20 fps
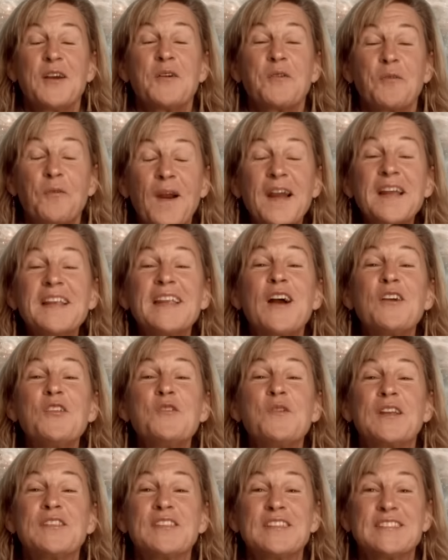Right now you
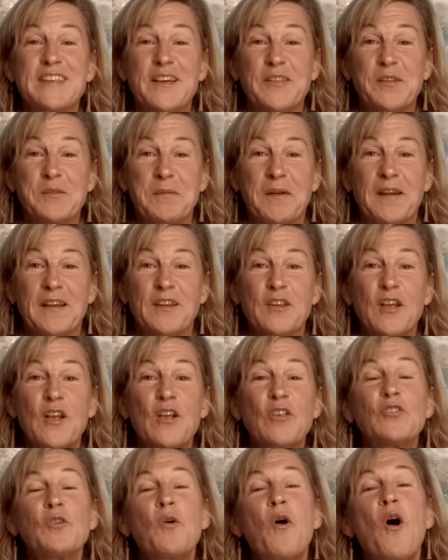get to celebrate.
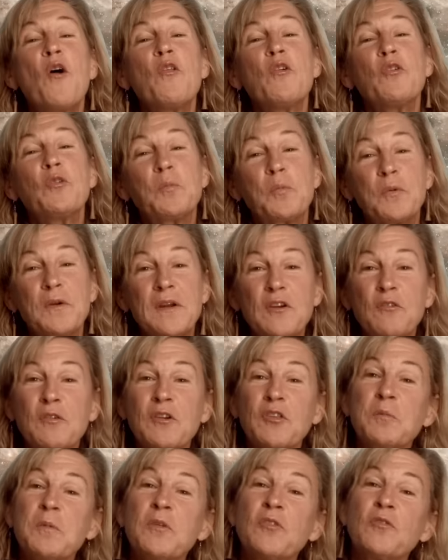So all those
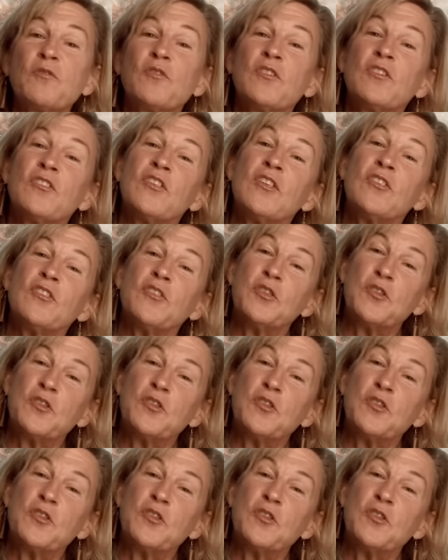pre-Christmas visits,